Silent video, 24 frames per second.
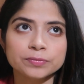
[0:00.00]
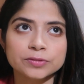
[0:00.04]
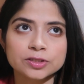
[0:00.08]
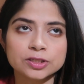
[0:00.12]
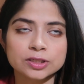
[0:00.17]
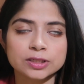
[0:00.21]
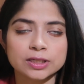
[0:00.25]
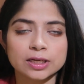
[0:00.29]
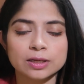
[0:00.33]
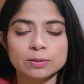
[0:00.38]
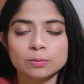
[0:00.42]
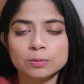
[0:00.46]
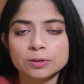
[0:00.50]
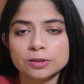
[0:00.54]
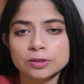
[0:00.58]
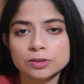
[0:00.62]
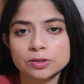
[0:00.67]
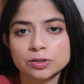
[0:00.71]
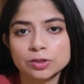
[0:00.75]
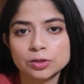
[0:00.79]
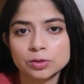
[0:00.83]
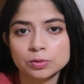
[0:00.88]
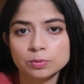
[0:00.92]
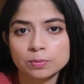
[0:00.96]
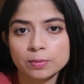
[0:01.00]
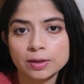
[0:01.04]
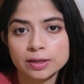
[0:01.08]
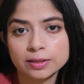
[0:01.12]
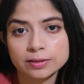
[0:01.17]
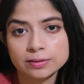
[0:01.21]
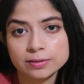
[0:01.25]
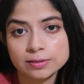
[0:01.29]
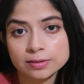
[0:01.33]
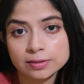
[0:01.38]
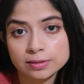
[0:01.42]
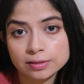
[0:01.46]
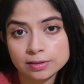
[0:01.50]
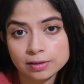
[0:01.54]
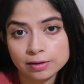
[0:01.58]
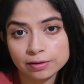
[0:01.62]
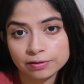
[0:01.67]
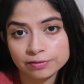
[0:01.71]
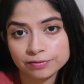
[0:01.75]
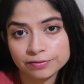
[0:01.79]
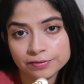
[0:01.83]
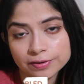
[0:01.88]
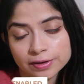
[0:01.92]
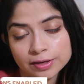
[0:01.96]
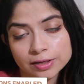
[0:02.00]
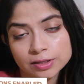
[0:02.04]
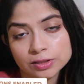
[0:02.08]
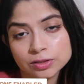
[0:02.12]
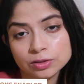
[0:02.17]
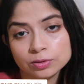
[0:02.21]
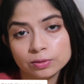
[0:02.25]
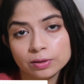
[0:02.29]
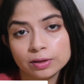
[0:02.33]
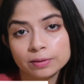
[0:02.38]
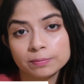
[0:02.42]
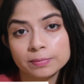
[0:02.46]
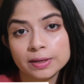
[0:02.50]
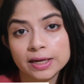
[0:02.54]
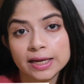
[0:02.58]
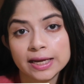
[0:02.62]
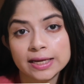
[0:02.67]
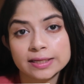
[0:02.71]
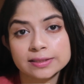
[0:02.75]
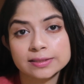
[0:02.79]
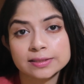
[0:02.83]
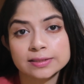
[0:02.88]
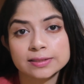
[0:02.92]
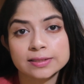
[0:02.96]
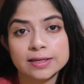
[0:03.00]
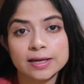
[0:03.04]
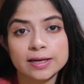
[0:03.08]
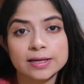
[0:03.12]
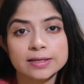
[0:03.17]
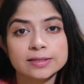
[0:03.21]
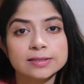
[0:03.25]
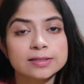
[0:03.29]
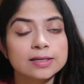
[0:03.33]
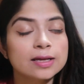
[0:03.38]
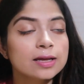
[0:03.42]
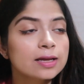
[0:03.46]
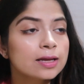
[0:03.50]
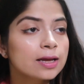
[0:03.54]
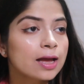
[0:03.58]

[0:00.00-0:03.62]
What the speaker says: Today was 2 months of doing my exercise.